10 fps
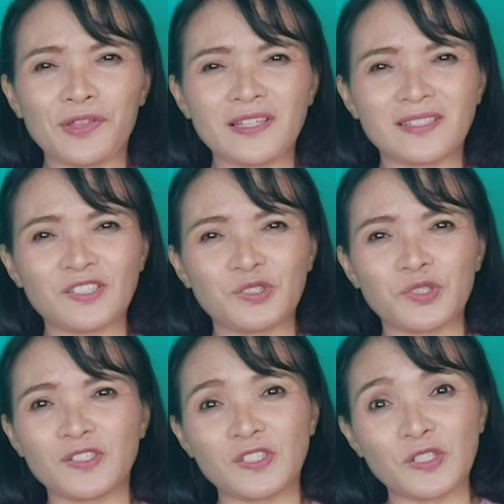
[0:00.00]
thesis
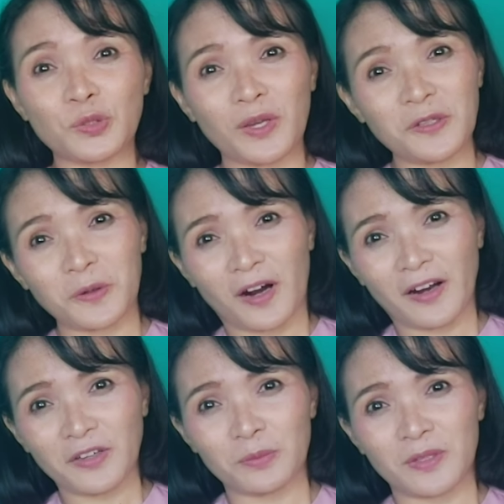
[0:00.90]
should situate your
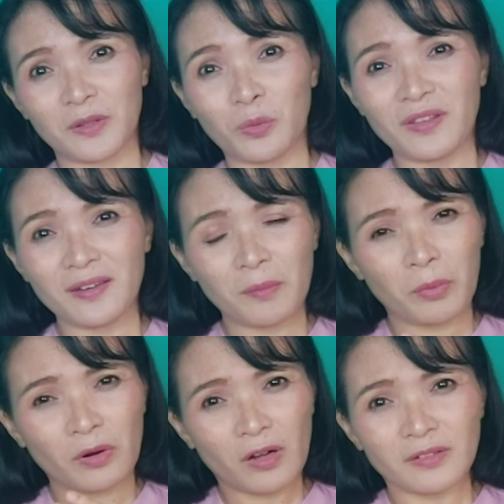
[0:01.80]
argument within a
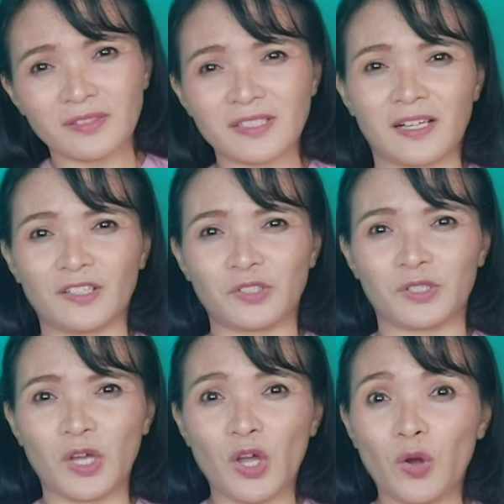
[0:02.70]
broader
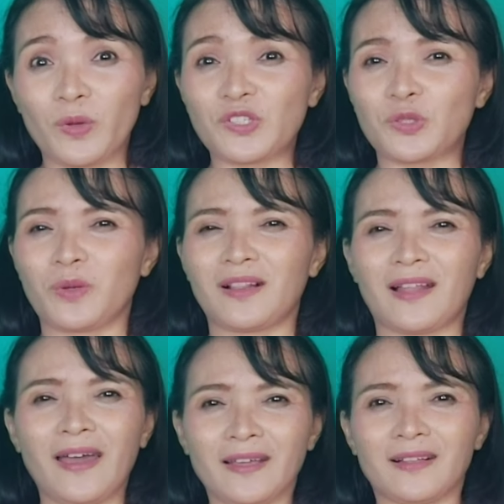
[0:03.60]
discussion, which will
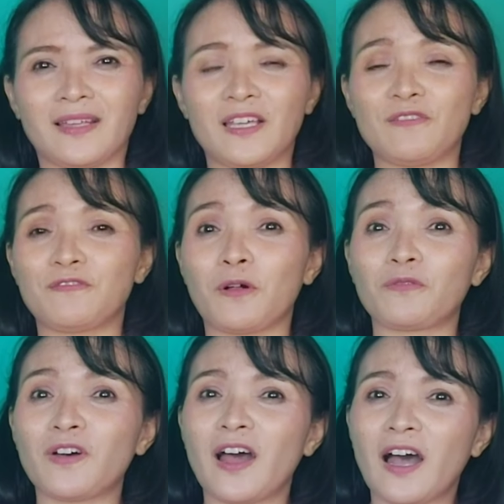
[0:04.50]
likely involve